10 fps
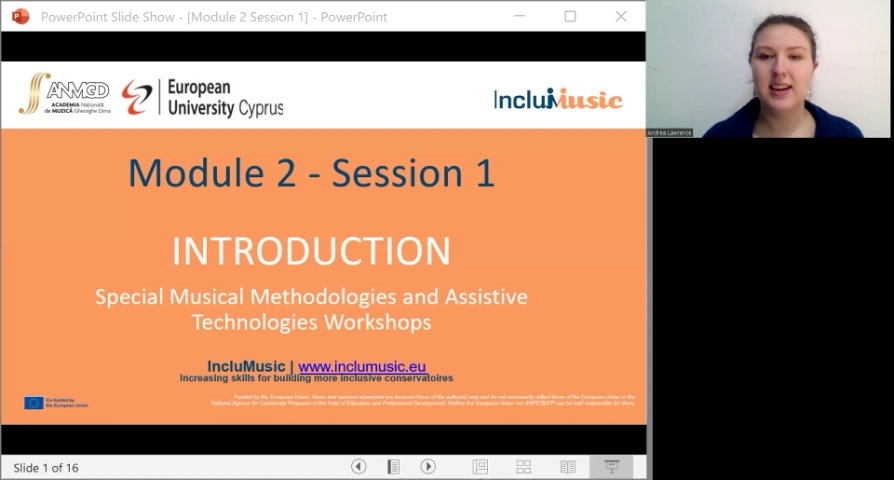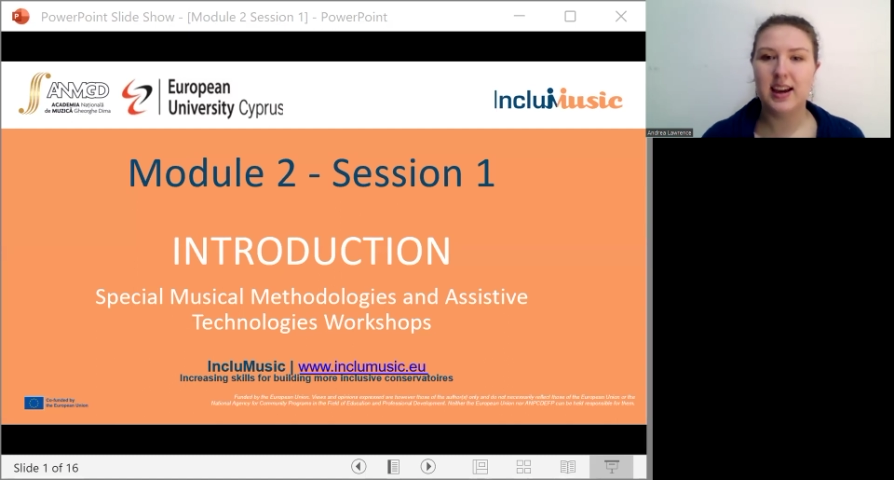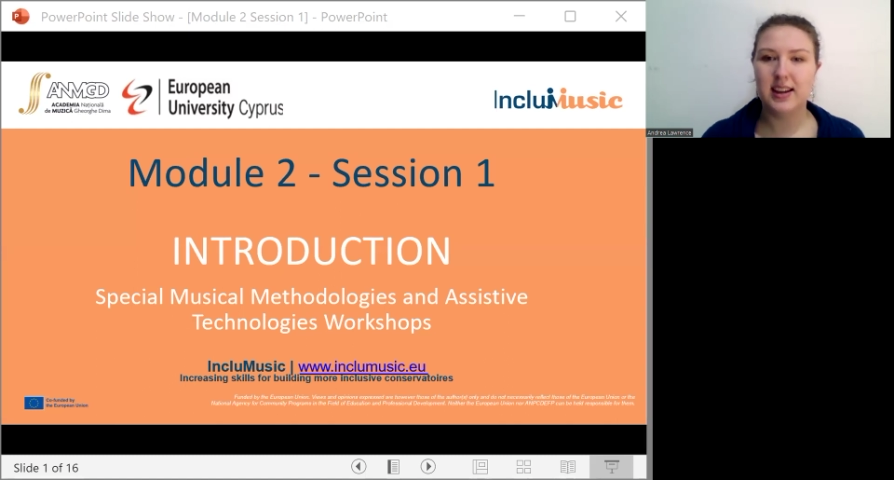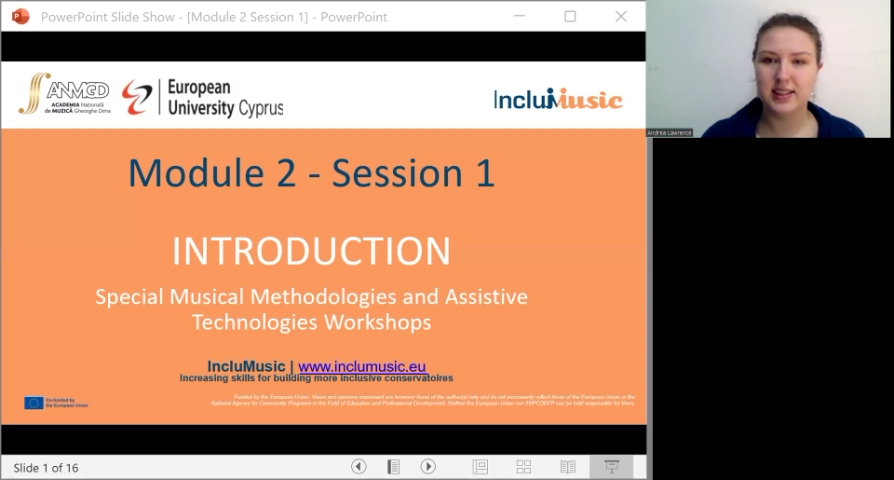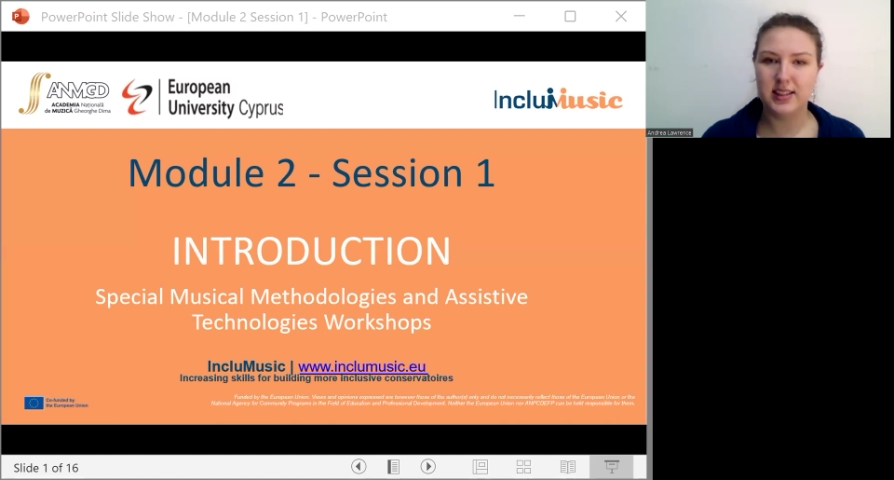
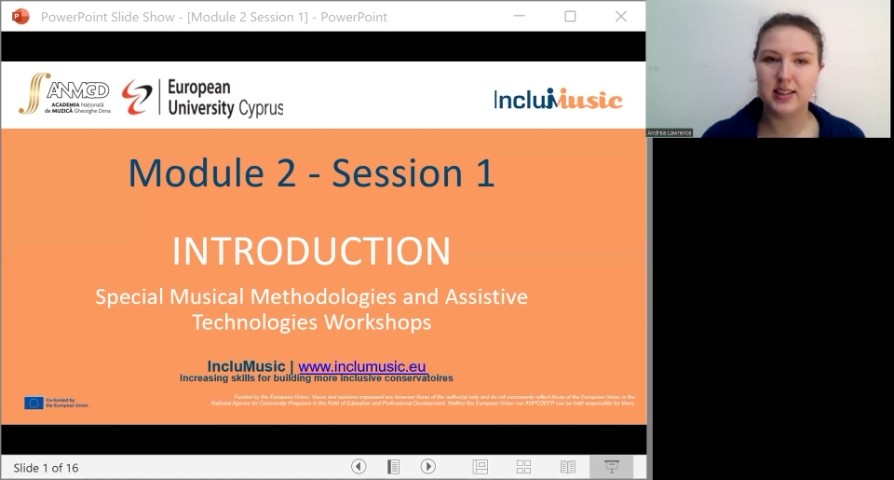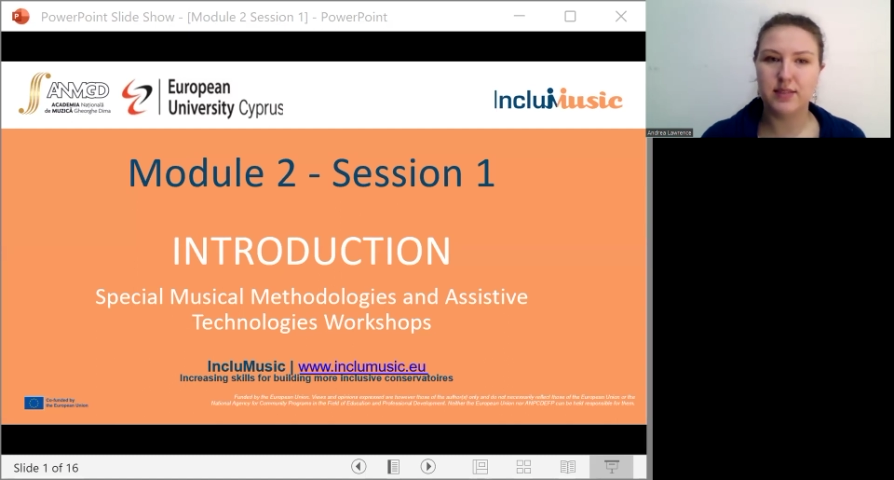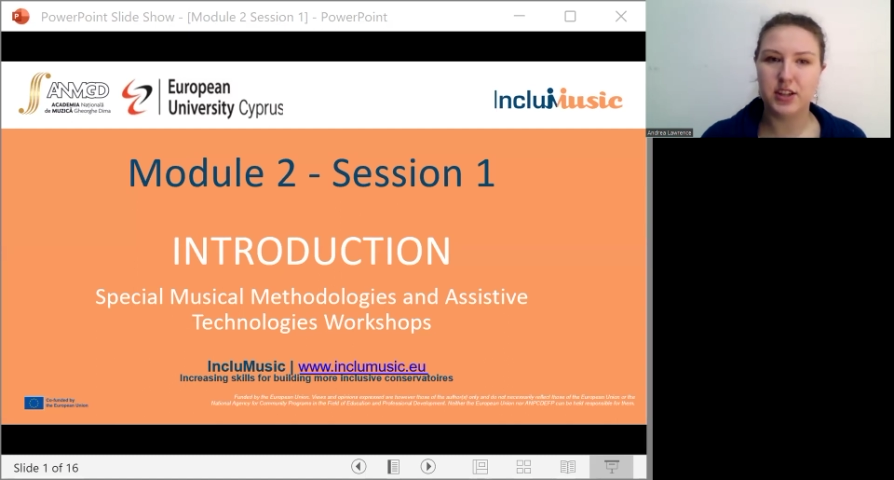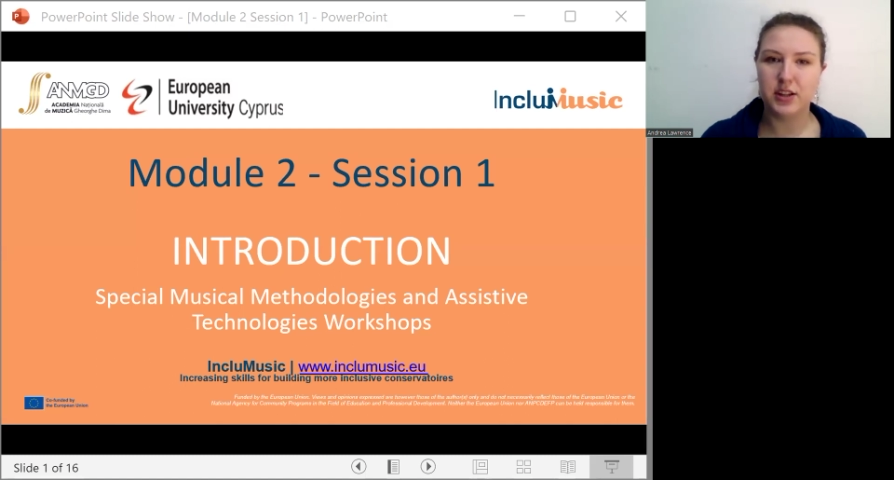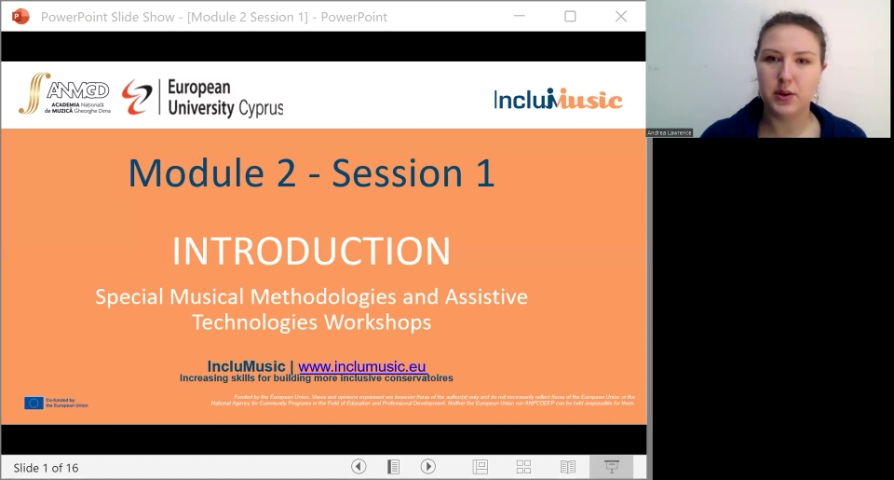and
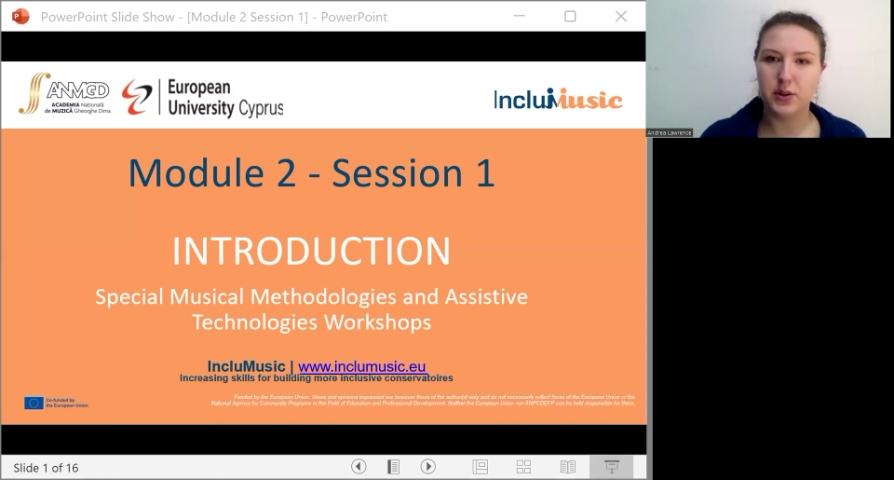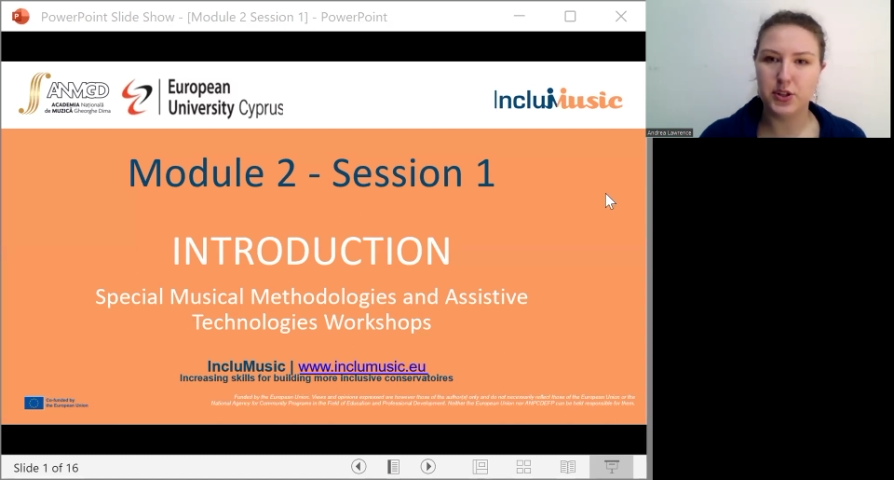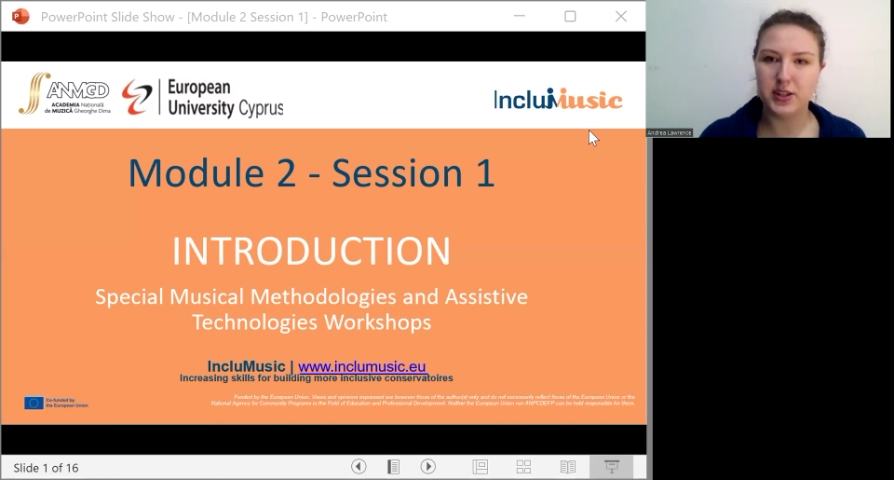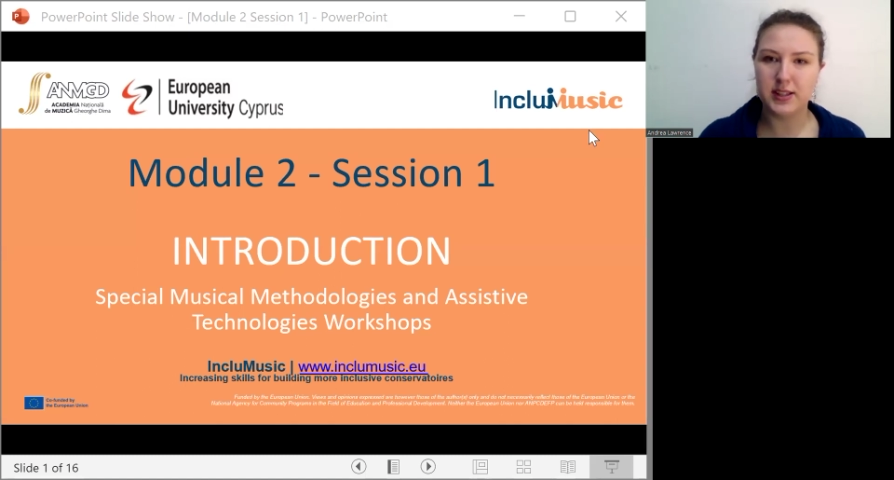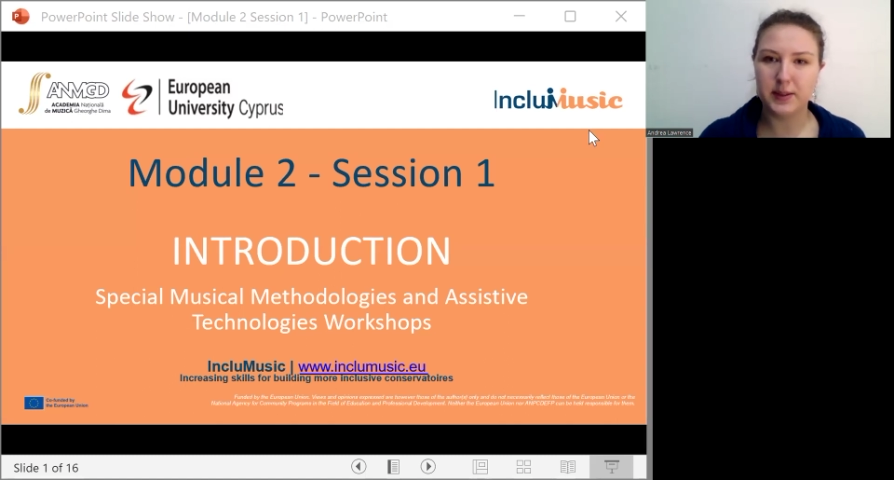assistive
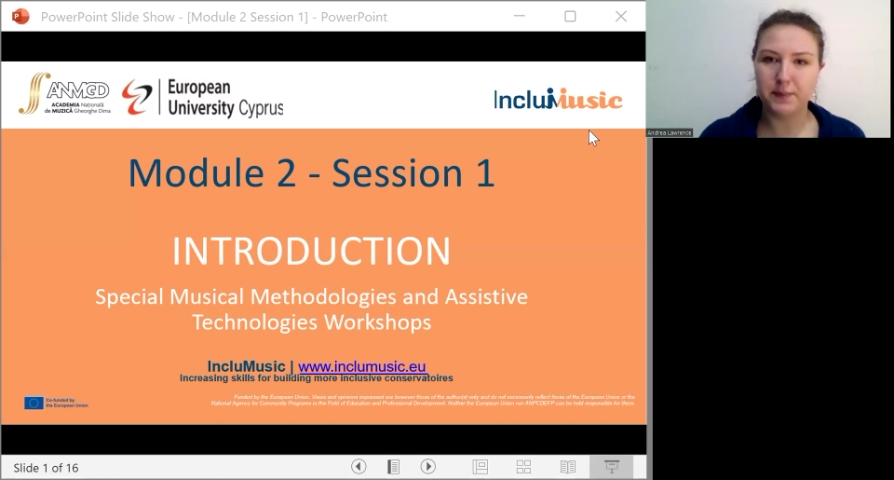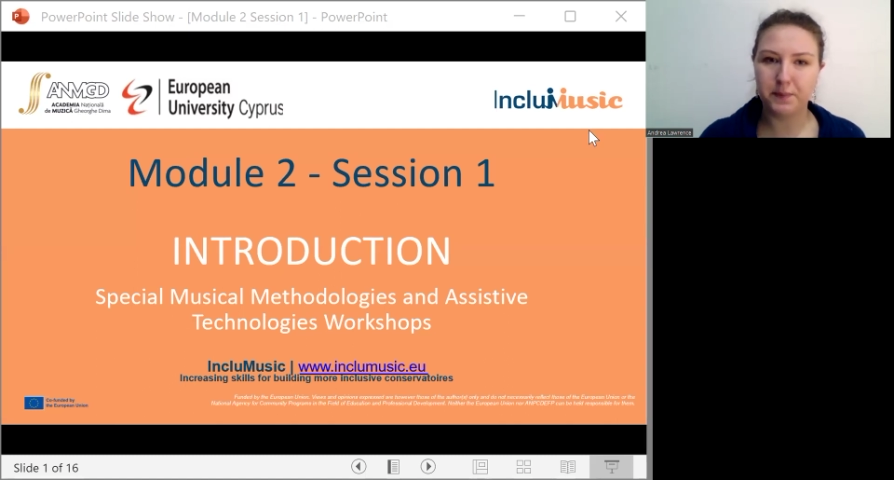technologies.